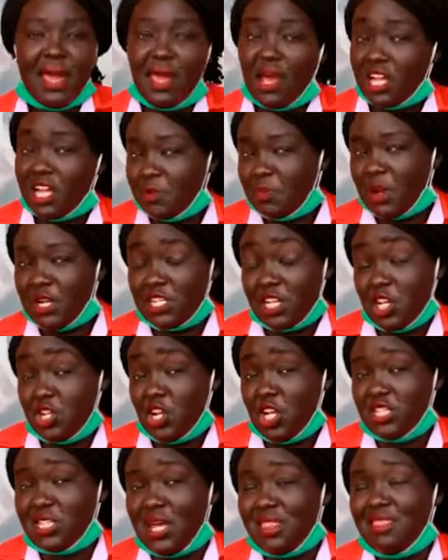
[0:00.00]

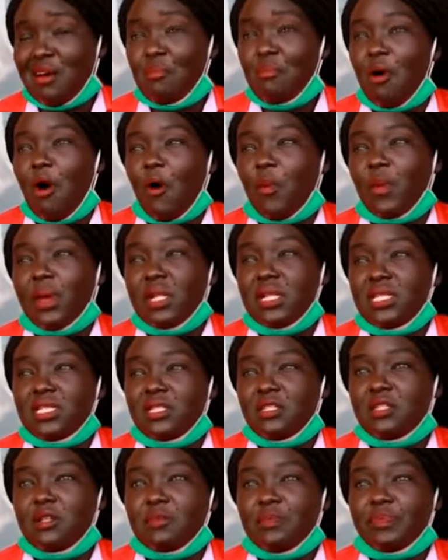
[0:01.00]
expectations at the moment
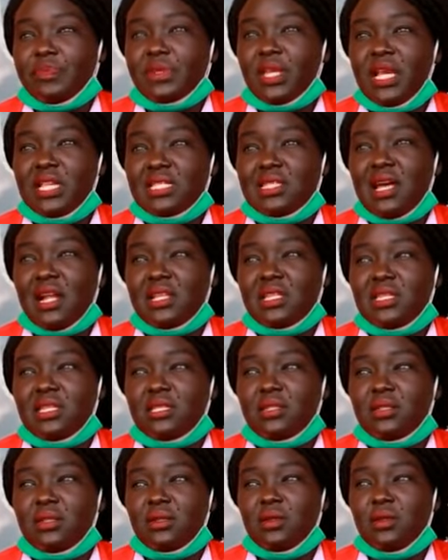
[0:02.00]
is that
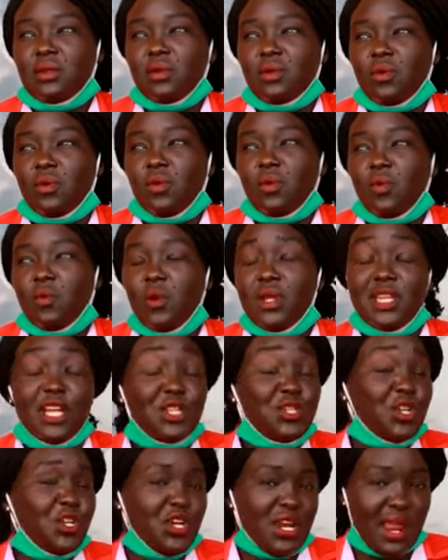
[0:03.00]
we
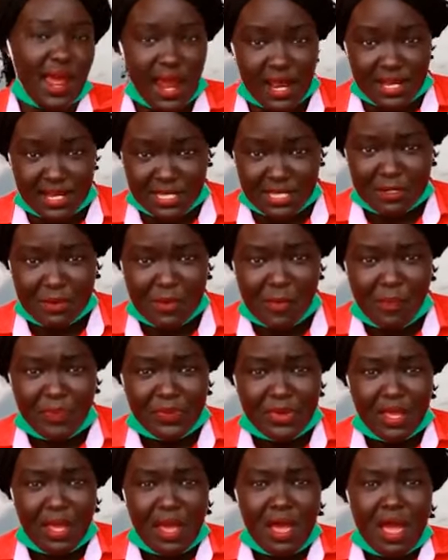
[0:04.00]
need to unite.
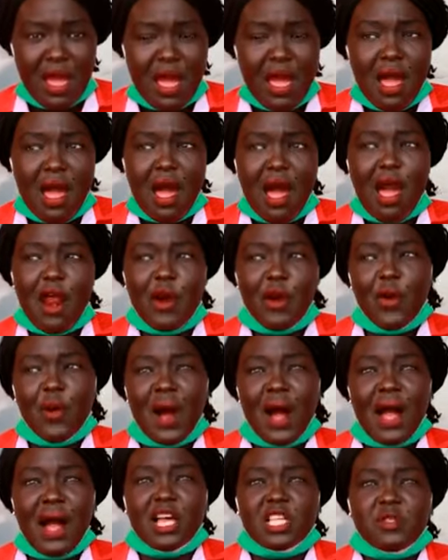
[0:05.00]

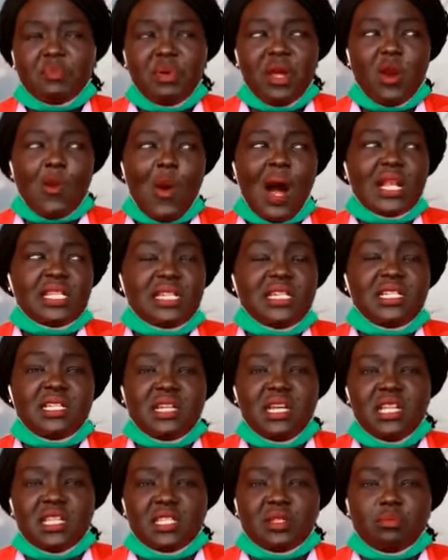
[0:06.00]
Arua has been what it
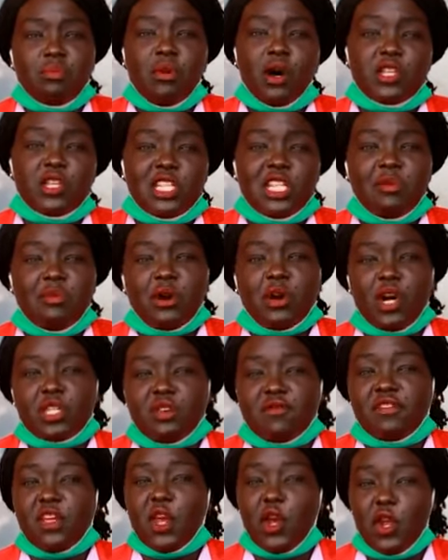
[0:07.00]
is mostly
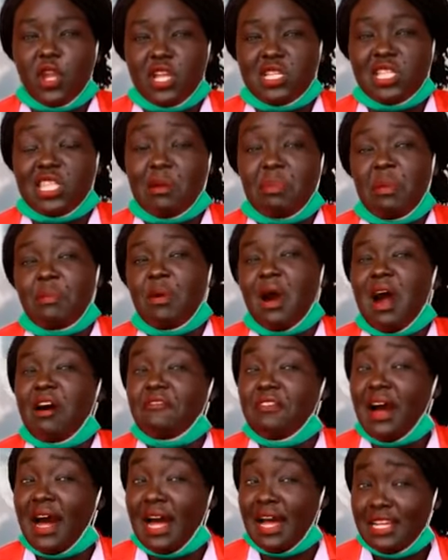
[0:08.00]
because of the unity the people
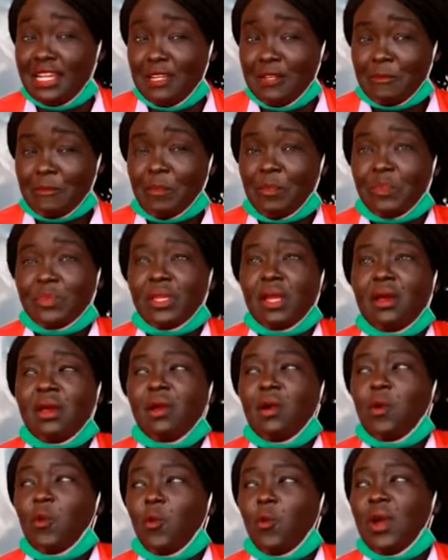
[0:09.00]
have had.
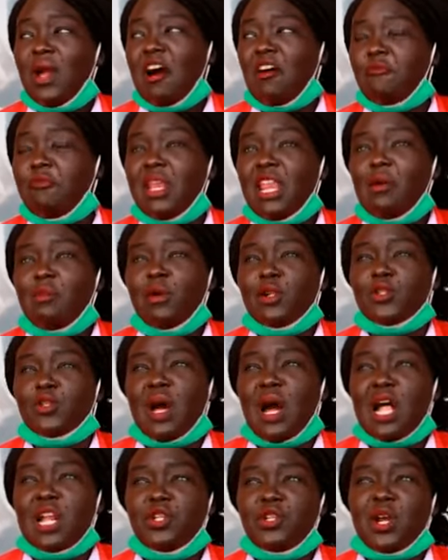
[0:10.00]
We have been able to
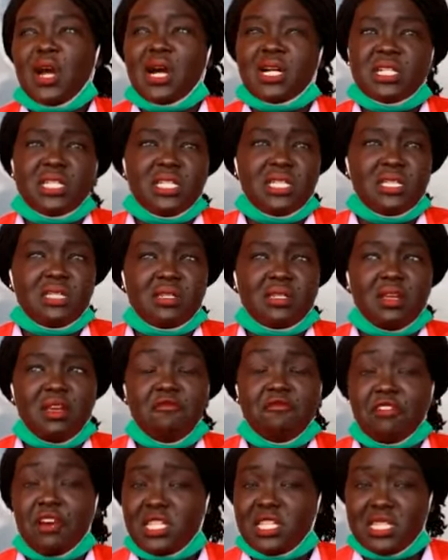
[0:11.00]
attract
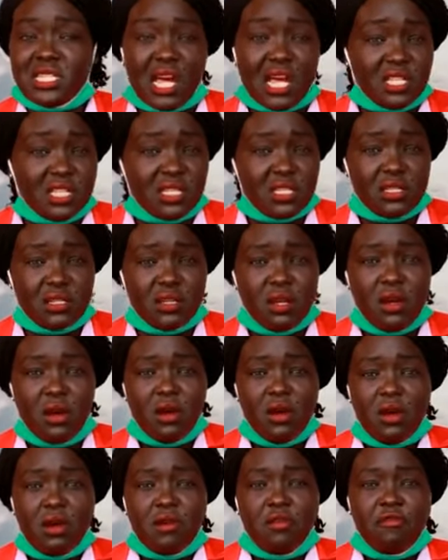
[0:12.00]
investors
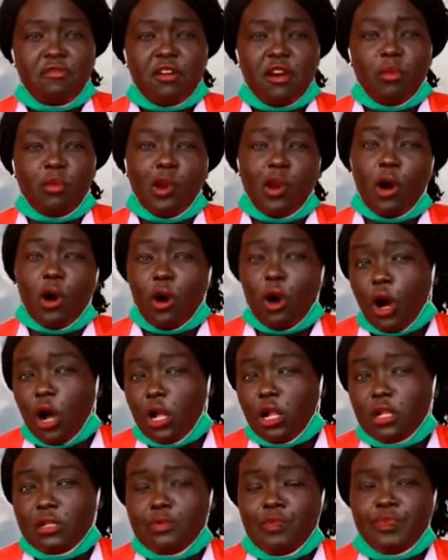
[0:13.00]
from
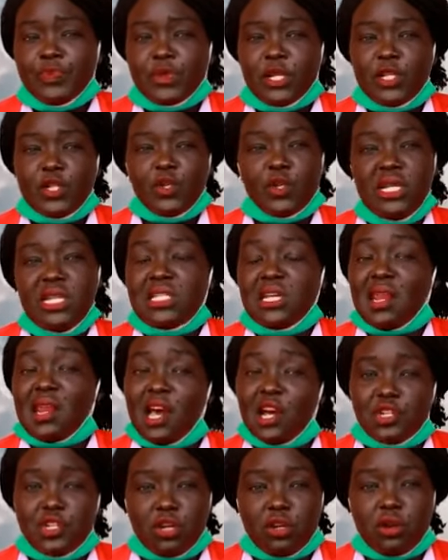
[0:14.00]
local to
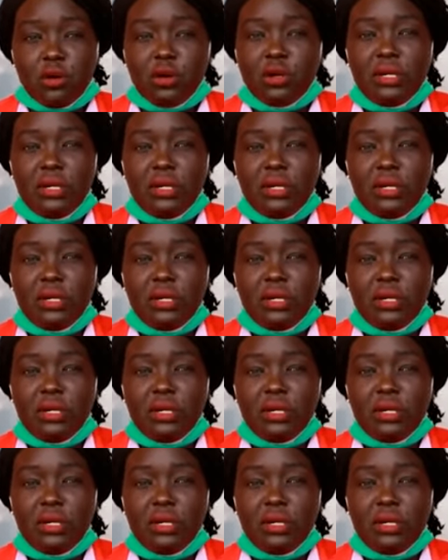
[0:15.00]
international